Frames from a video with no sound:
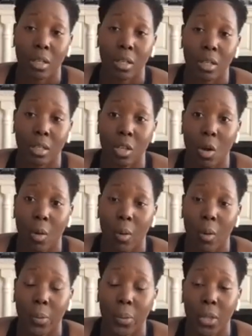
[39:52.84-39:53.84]
With
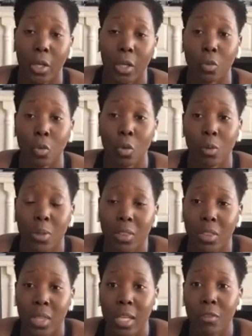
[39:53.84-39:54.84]
our, with our
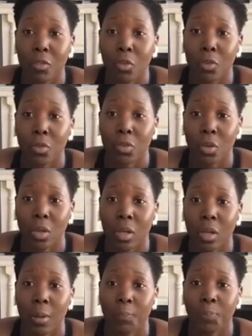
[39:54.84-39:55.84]
group, we've been
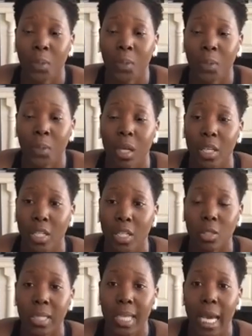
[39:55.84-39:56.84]
thankful for
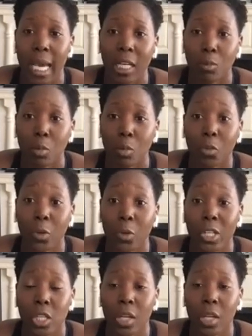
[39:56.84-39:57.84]
each to be
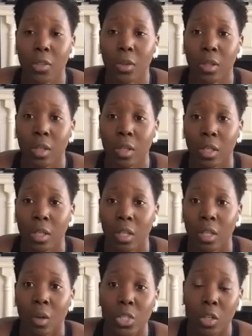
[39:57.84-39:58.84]
accountable for each
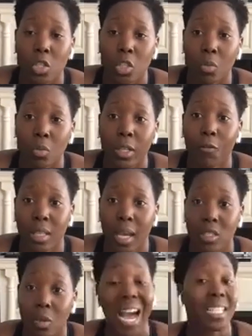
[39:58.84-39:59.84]
other, which can
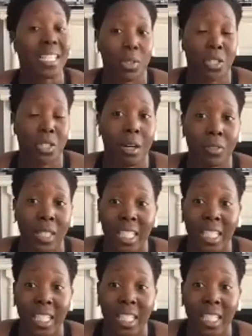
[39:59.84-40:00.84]
also reinforce
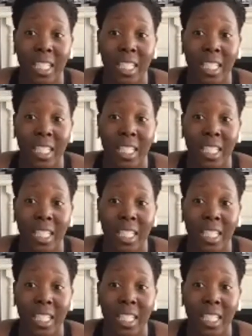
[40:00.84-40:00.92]
that.